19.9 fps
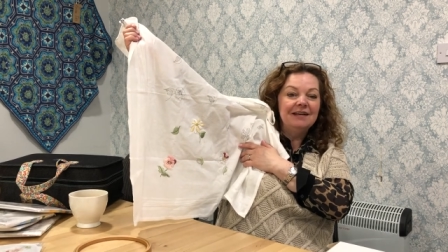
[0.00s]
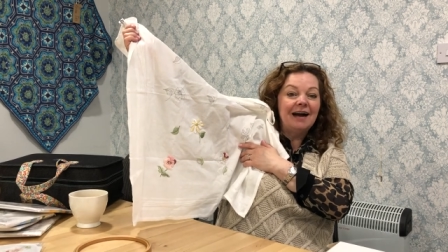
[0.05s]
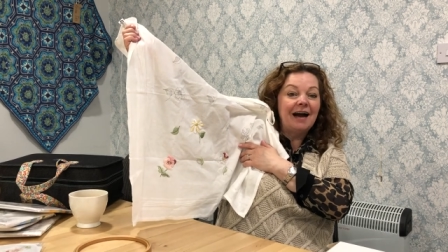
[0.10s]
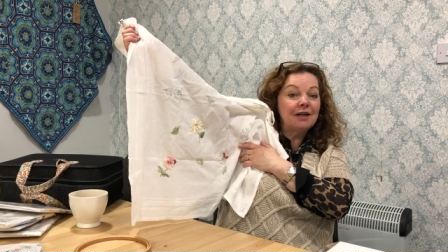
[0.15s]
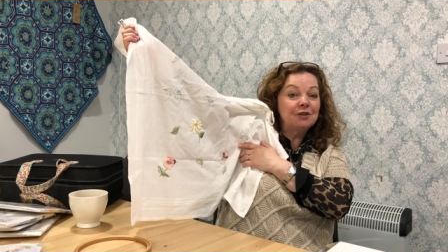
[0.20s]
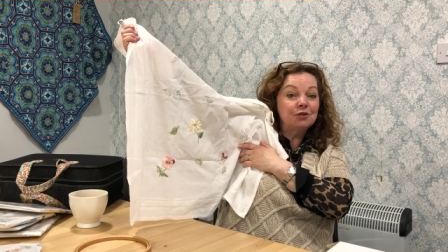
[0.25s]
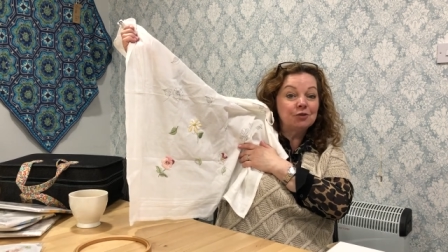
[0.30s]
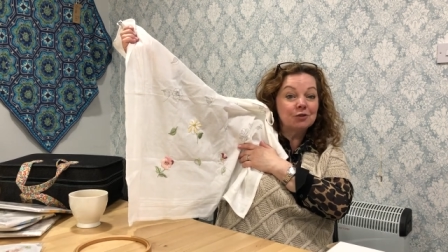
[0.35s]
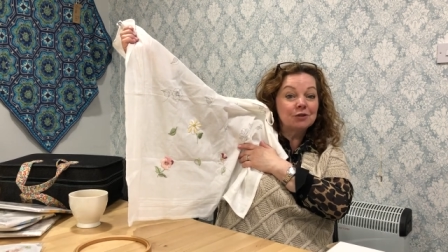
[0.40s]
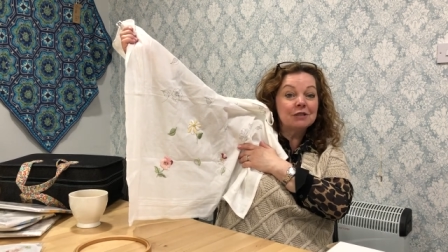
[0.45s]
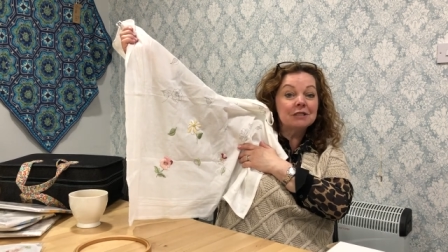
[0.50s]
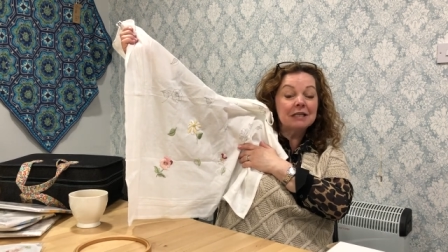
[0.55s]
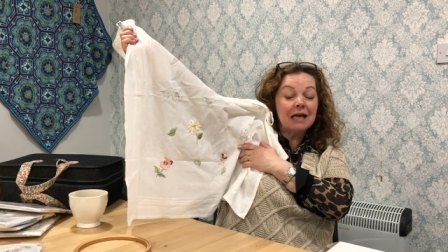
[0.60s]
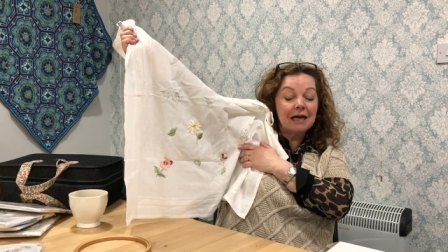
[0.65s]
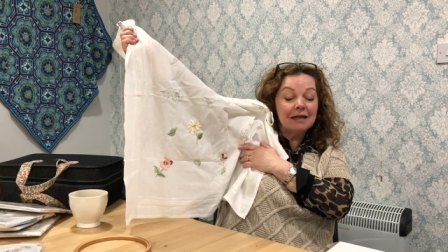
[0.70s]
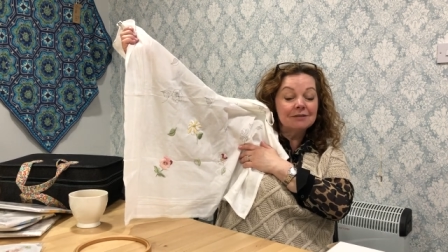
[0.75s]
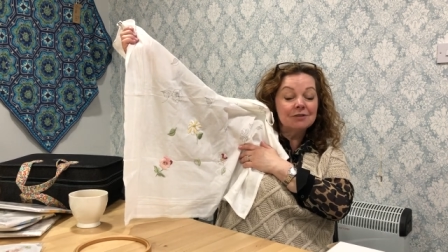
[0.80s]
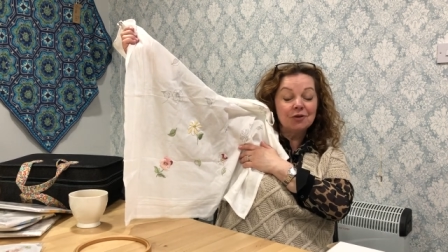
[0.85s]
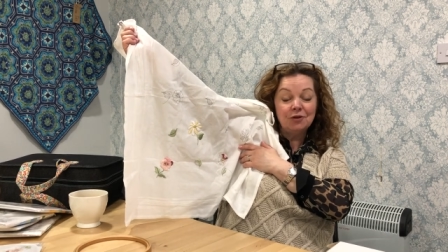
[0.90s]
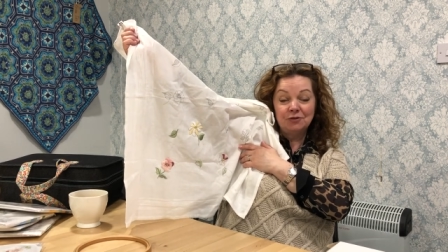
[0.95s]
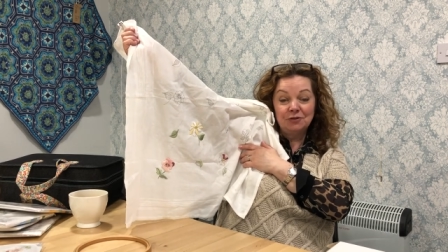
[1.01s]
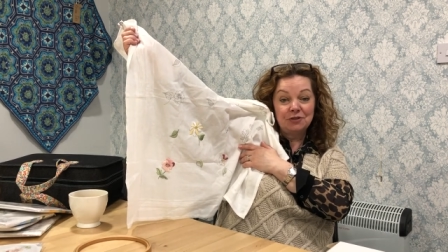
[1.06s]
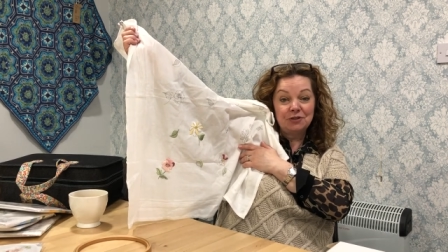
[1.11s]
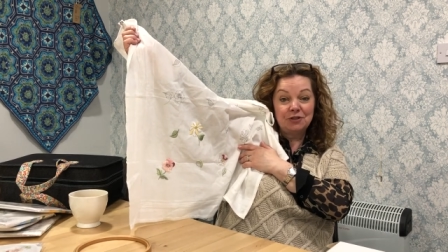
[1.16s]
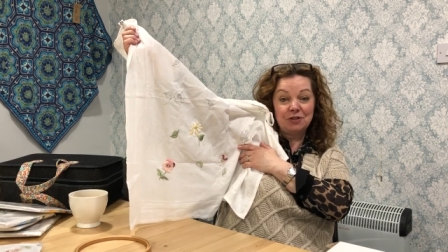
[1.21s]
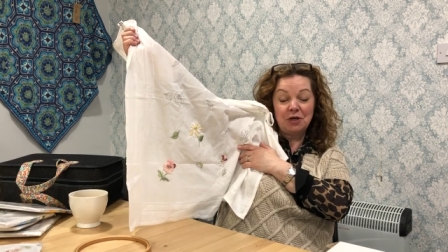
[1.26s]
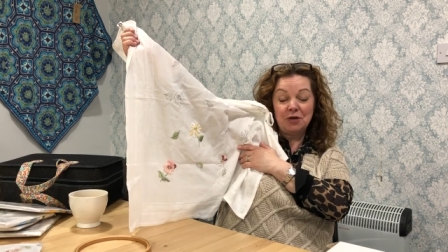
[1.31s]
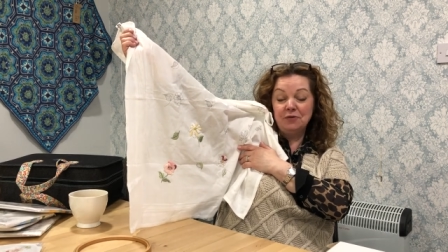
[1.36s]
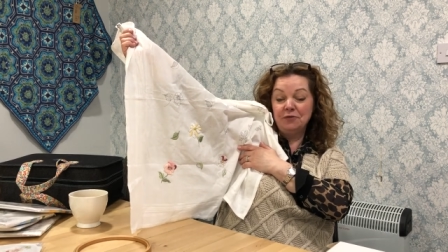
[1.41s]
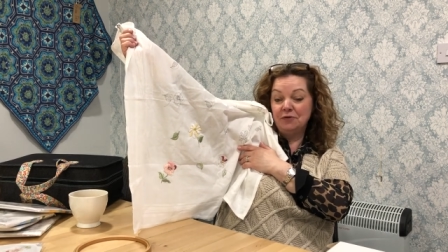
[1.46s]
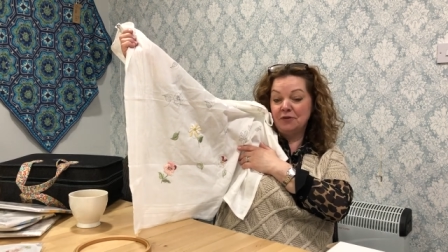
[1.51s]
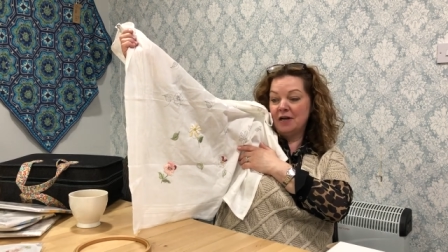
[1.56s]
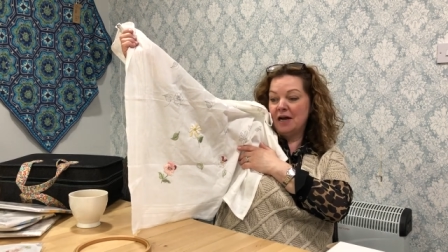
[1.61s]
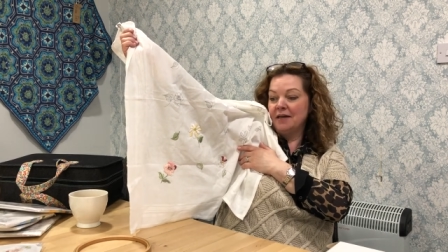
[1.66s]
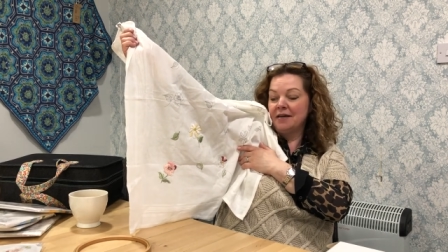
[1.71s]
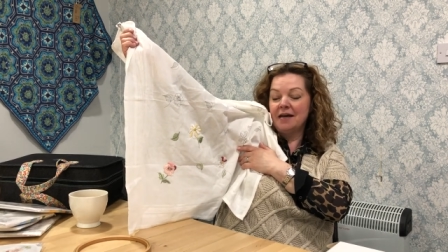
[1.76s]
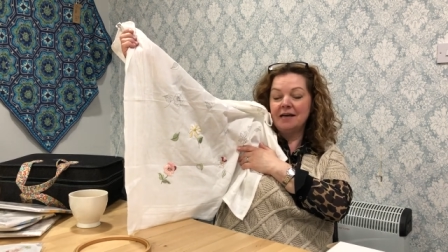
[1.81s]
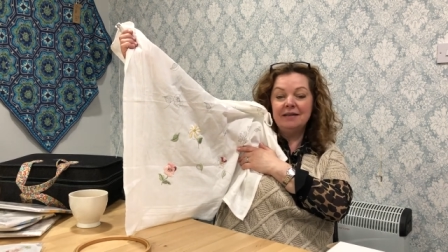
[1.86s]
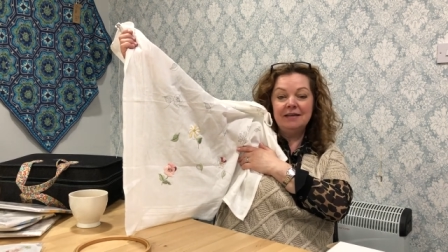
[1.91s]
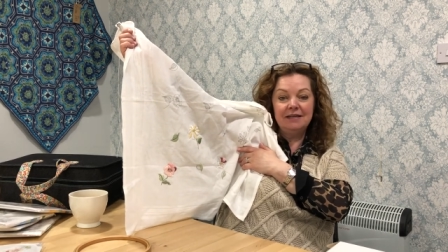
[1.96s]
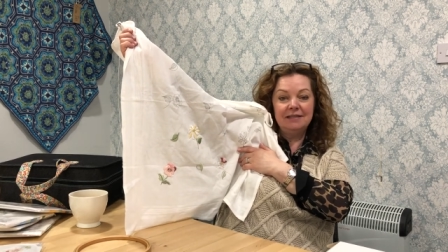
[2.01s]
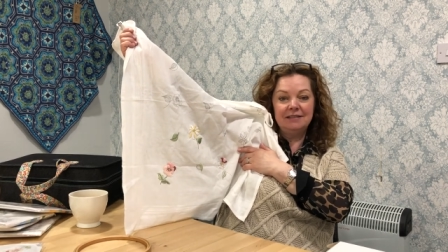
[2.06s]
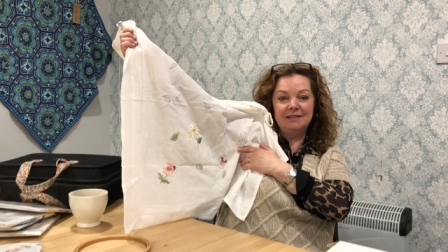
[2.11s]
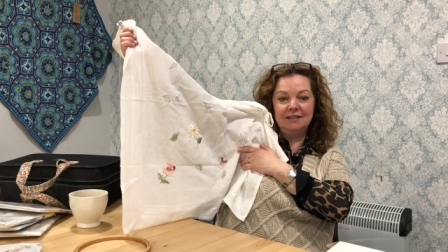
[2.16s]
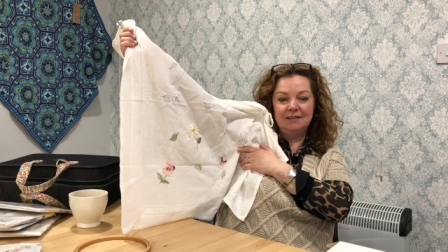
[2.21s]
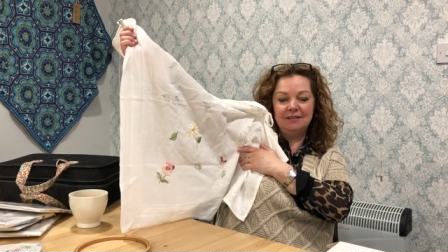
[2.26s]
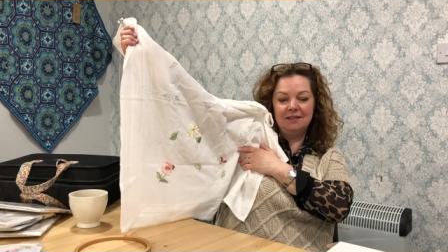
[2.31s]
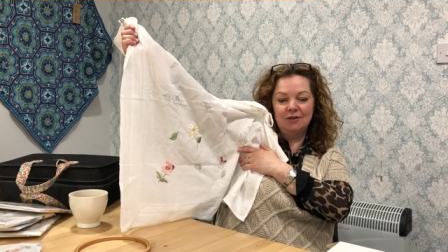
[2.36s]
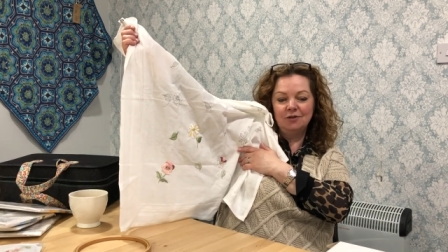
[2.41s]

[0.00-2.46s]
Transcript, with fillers: I just sat on the sofa and I knitted